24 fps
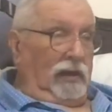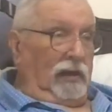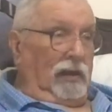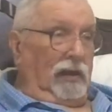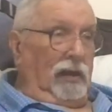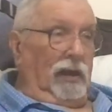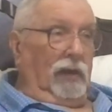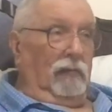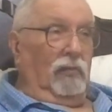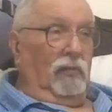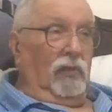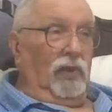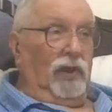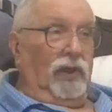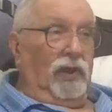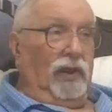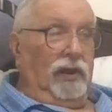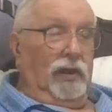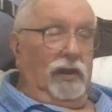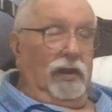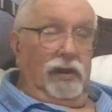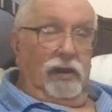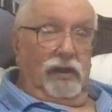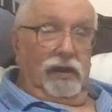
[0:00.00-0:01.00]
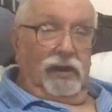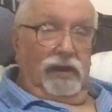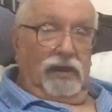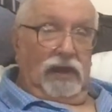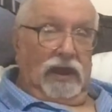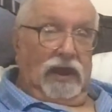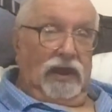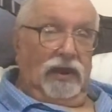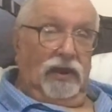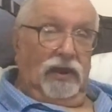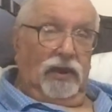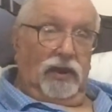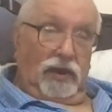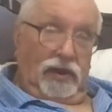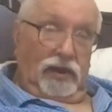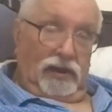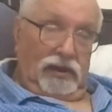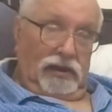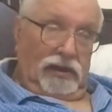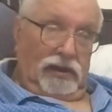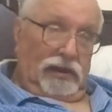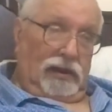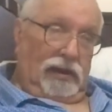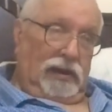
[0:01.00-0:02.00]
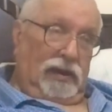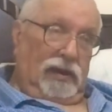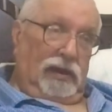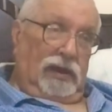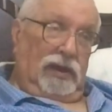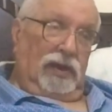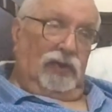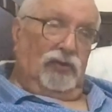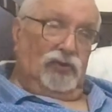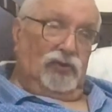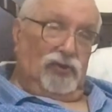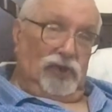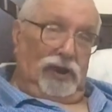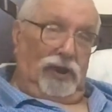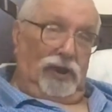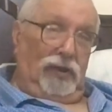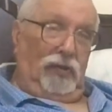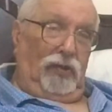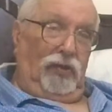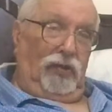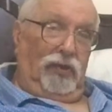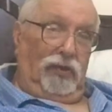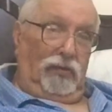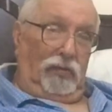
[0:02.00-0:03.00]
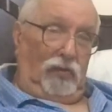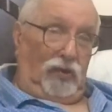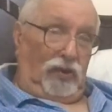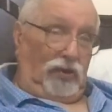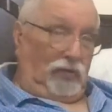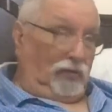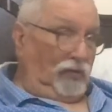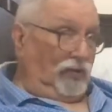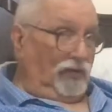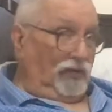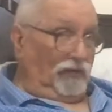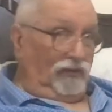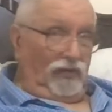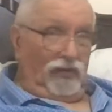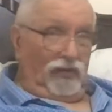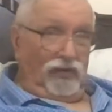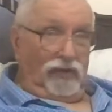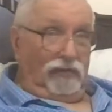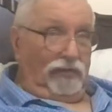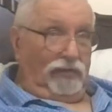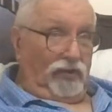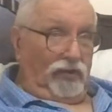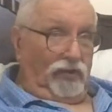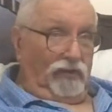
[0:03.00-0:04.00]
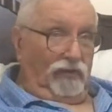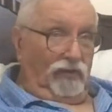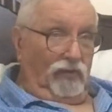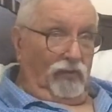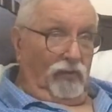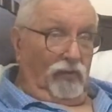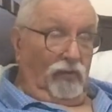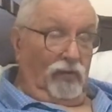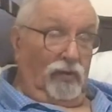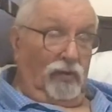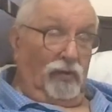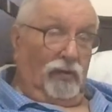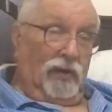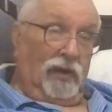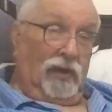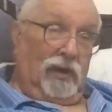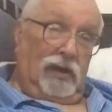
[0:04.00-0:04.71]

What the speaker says: and we headed south, which was a very beautiful world.